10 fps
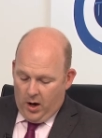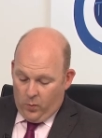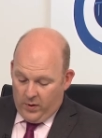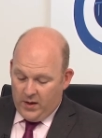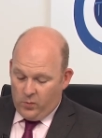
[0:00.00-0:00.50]

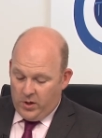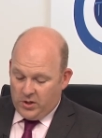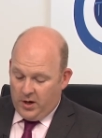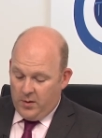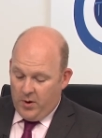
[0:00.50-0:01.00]
within
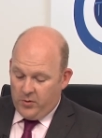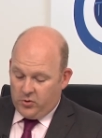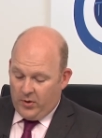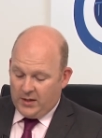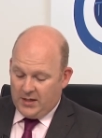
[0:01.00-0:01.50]
which I am both
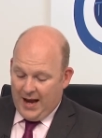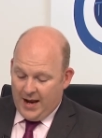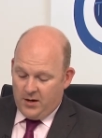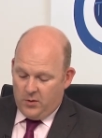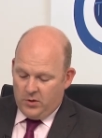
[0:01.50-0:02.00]
director
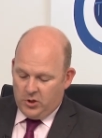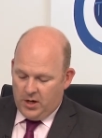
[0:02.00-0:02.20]
and only